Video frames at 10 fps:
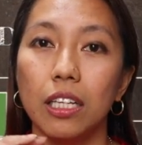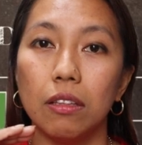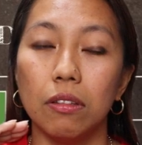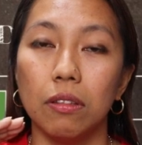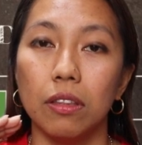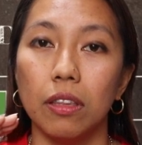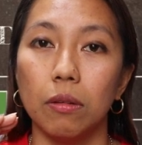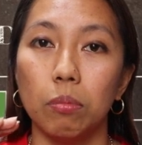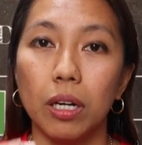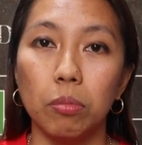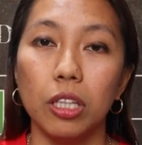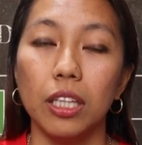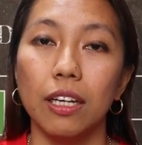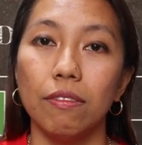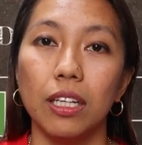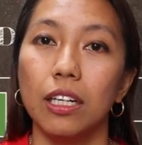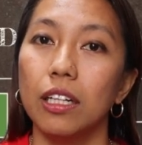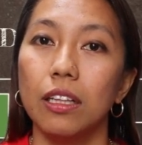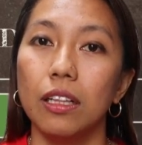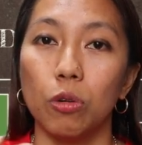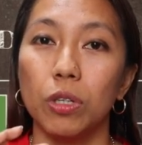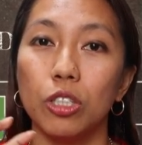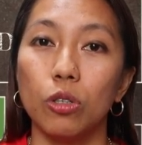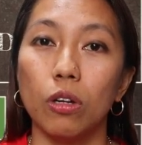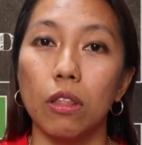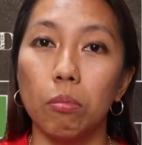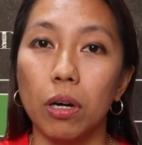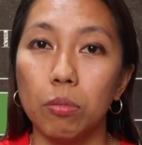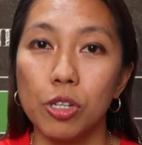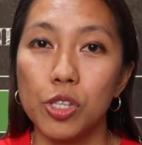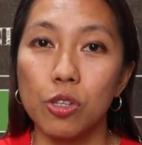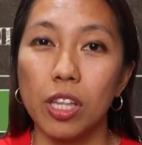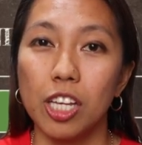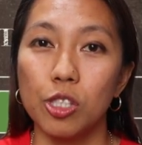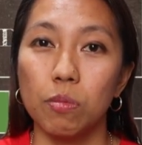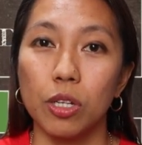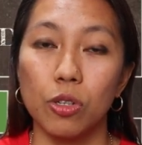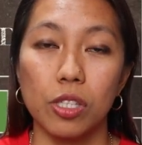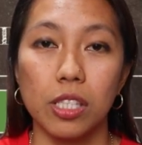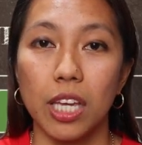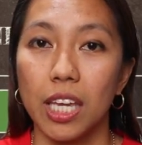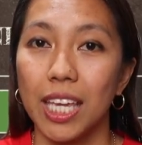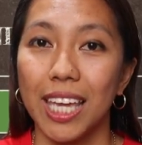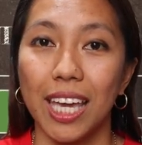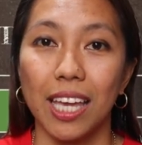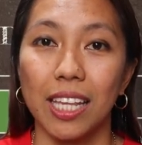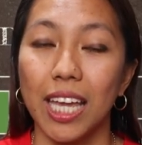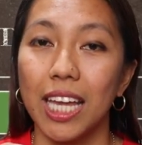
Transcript: in the bubble level, or what you call the bubble students, because they can,